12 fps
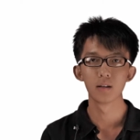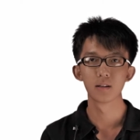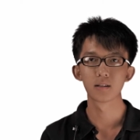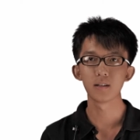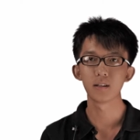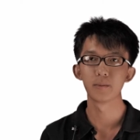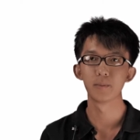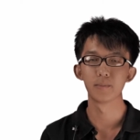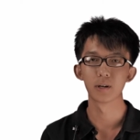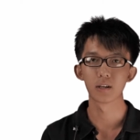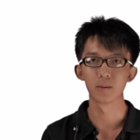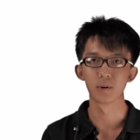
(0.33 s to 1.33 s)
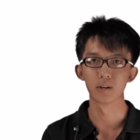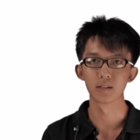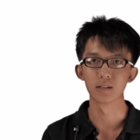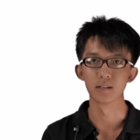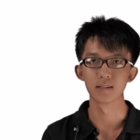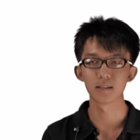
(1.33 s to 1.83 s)
The third labour market
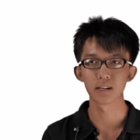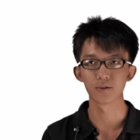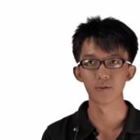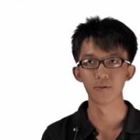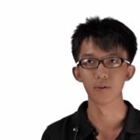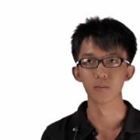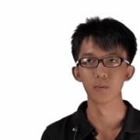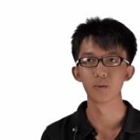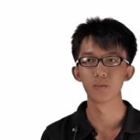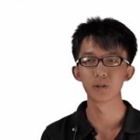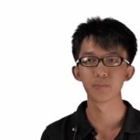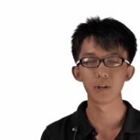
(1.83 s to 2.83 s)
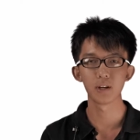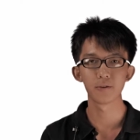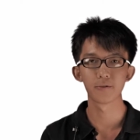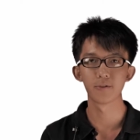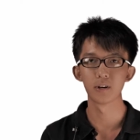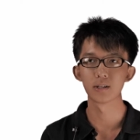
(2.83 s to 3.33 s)
policy is tax reform, which
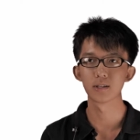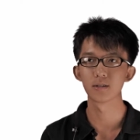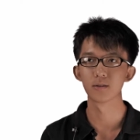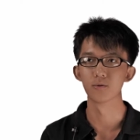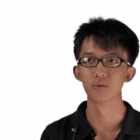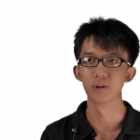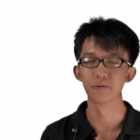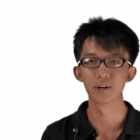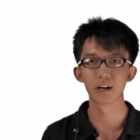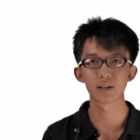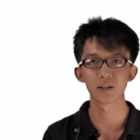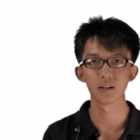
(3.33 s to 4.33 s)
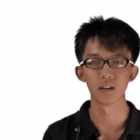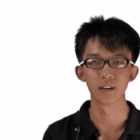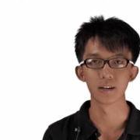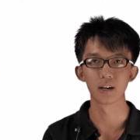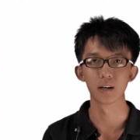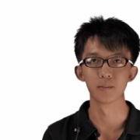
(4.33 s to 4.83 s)
mainly refers to the reduction in
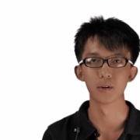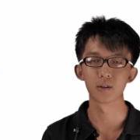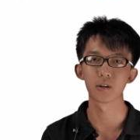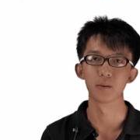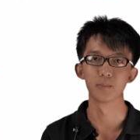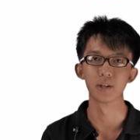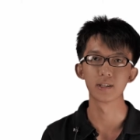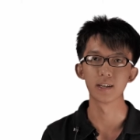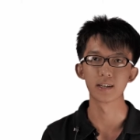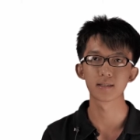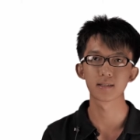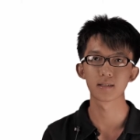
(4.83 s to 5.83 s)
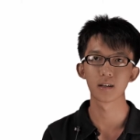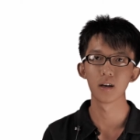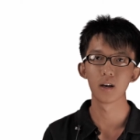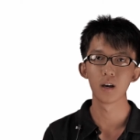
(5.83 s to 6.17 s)
income or corporate tax.